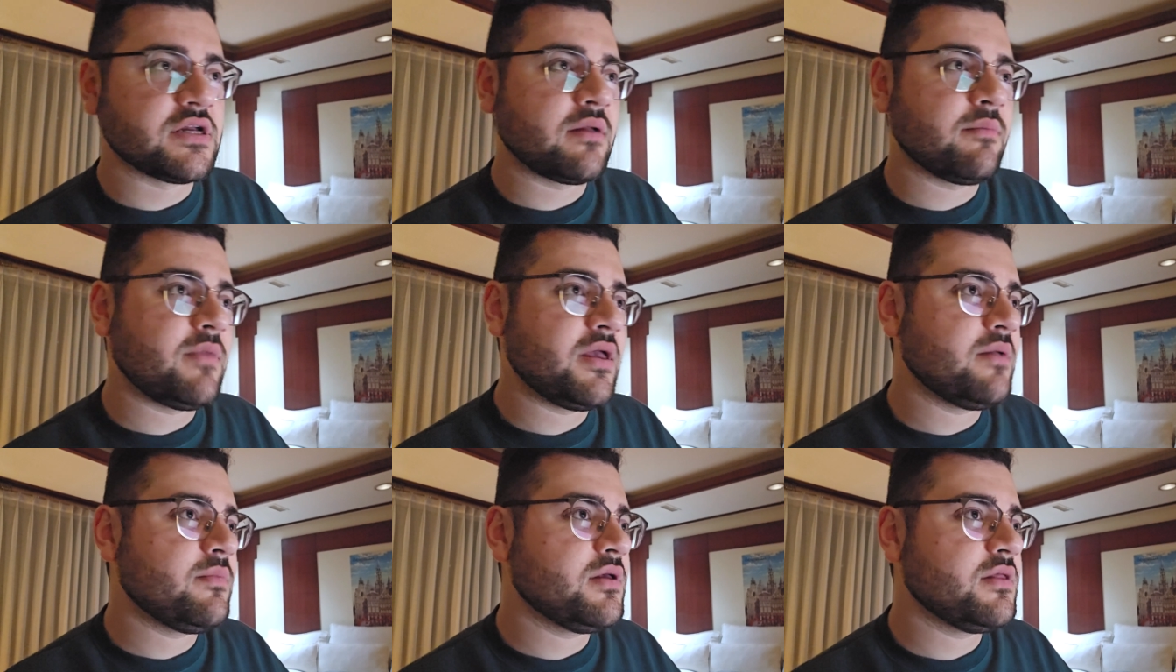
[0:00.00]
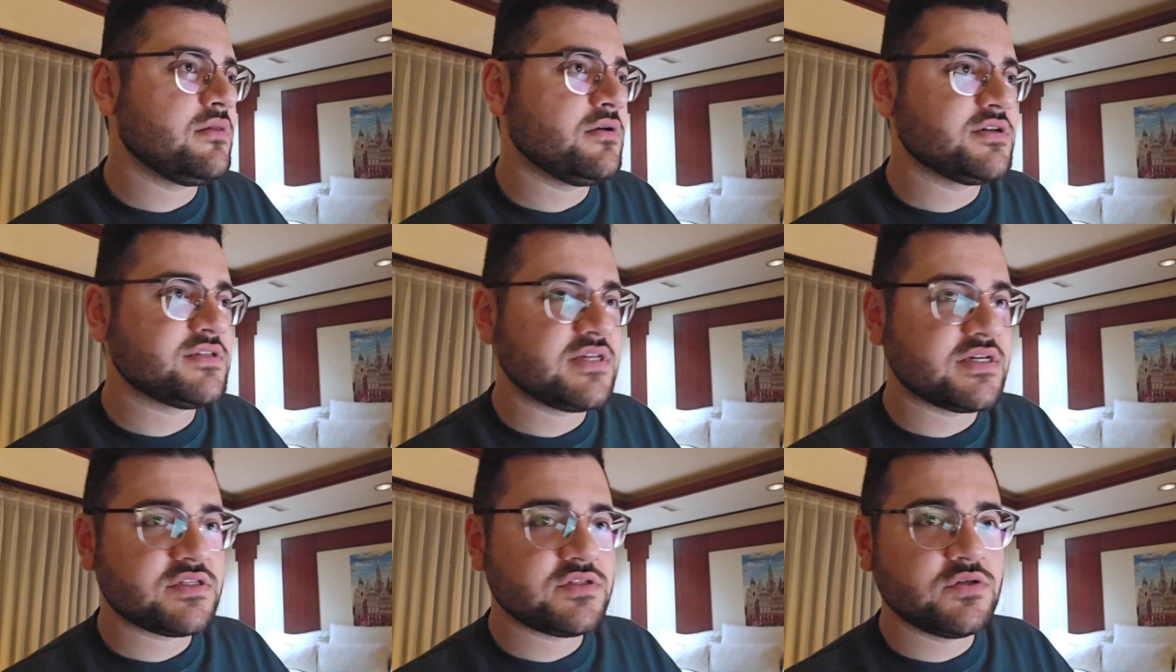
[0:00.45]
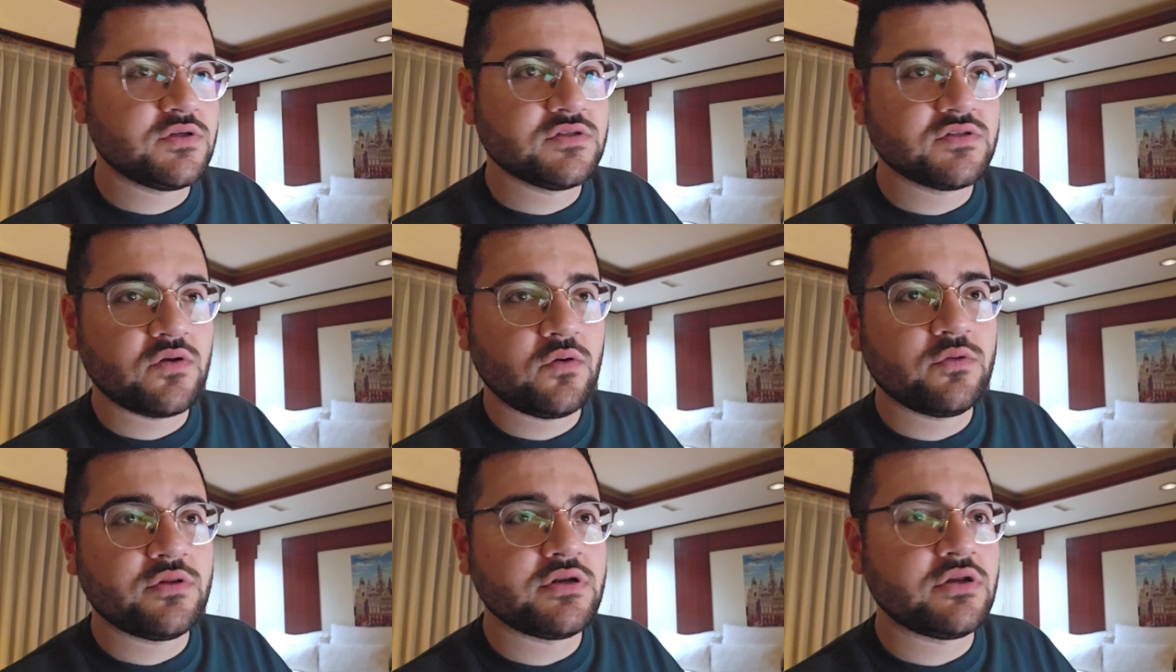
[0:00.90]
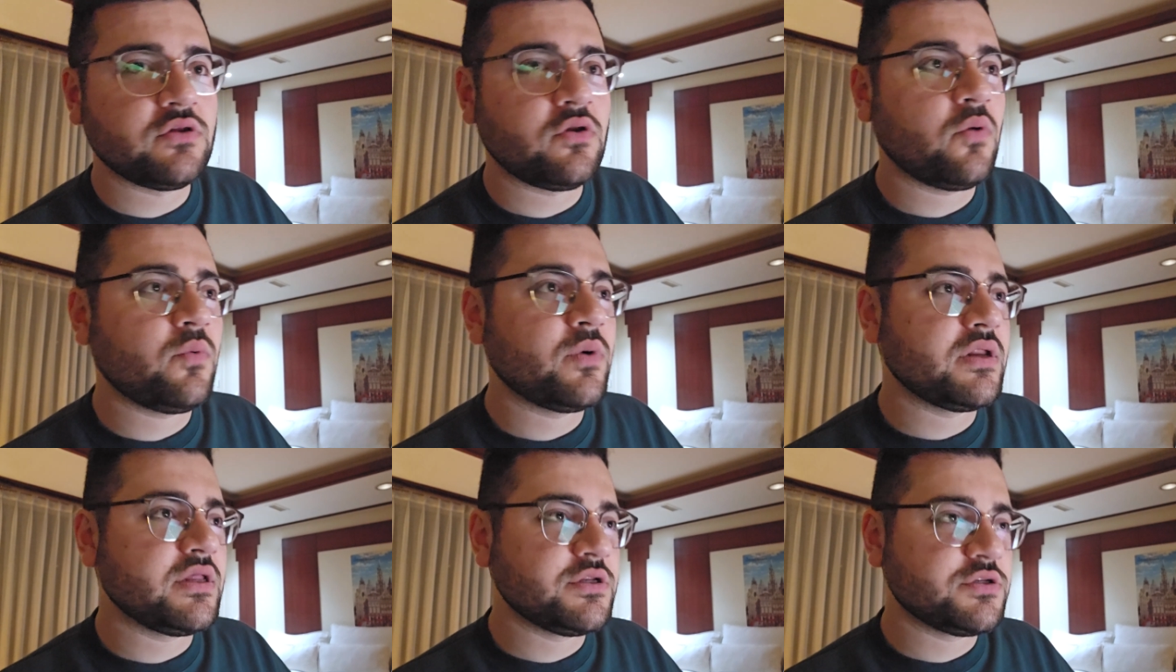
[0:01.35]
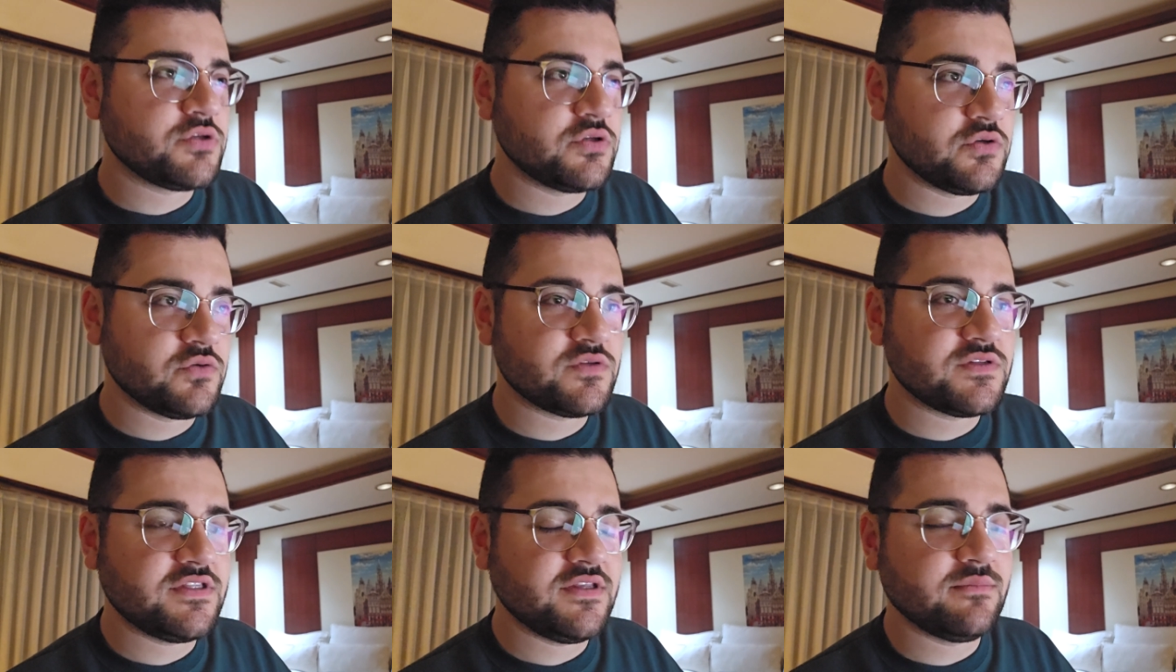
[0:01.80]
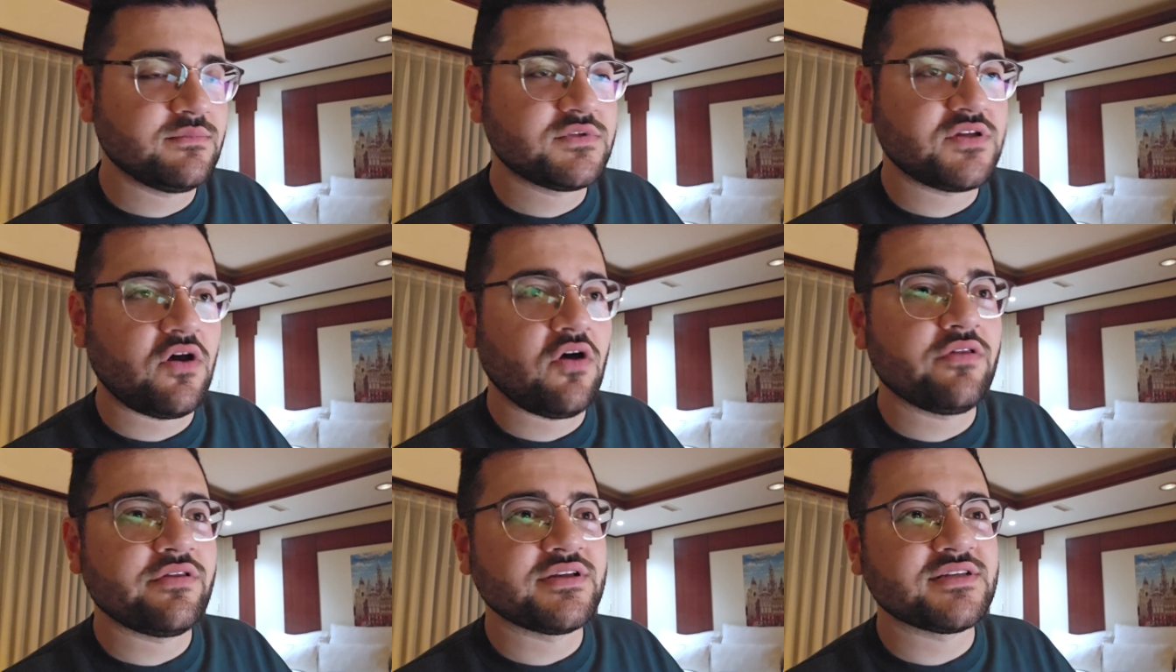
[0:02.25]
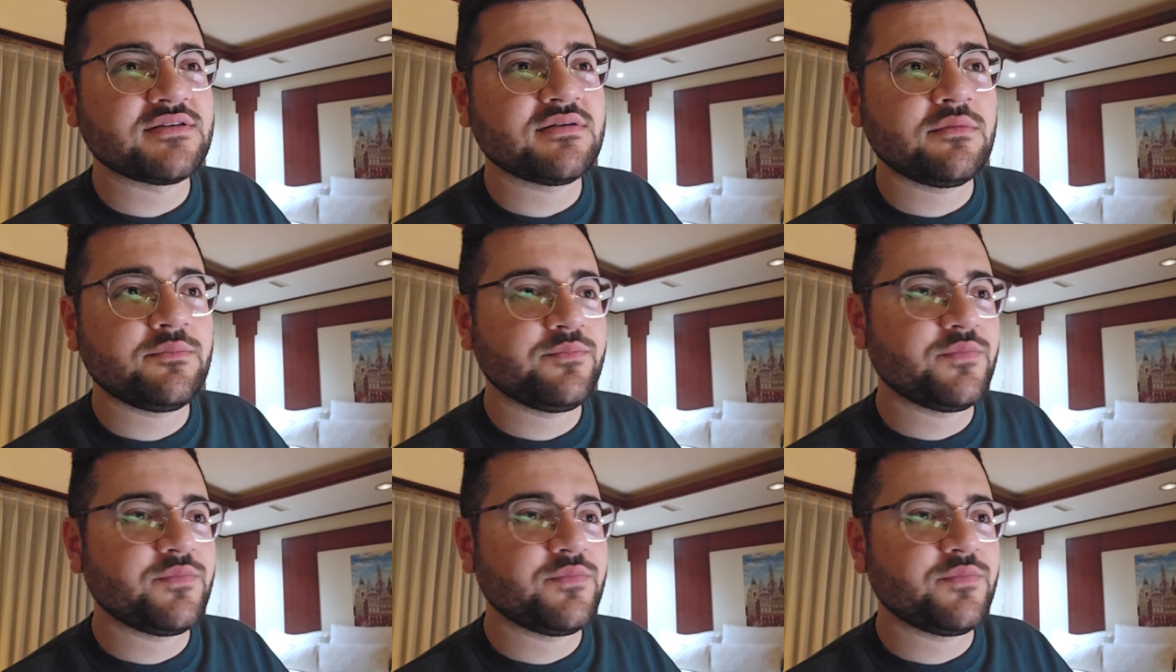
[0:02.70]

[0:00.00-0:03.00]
Maybe they're 6 years old and you don't want to introduce them to all this,